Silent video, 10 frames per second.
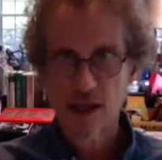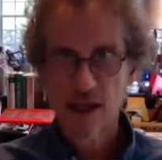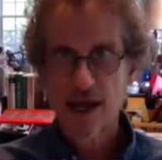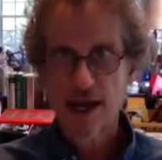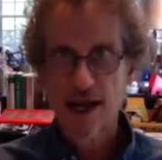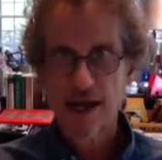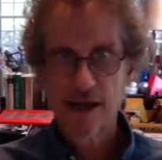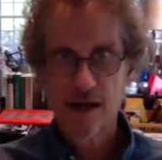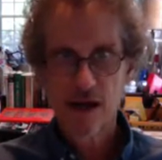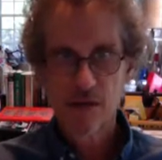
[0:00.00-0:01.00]

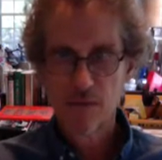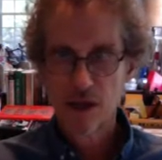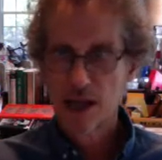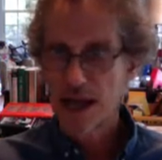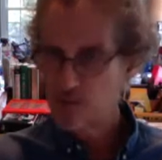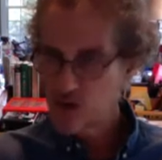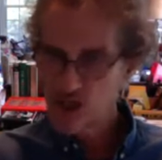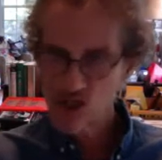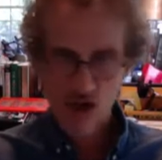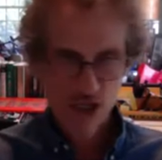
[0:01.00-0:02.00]
I'm
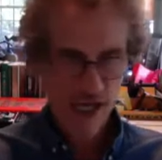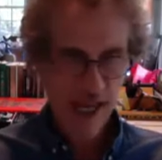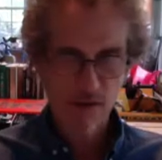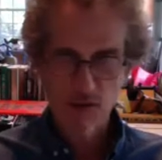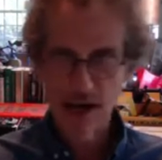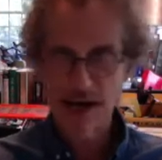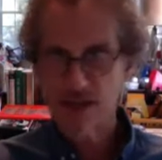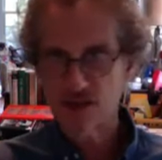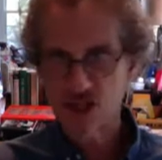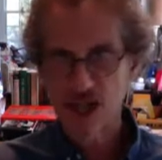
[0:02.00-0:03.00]
researching and writing
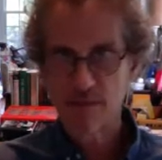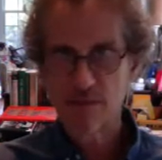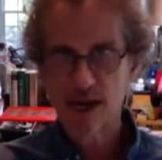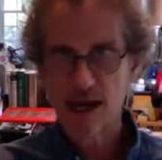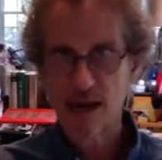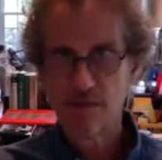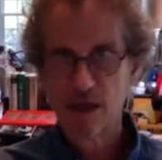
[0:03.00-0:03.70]
at the same time.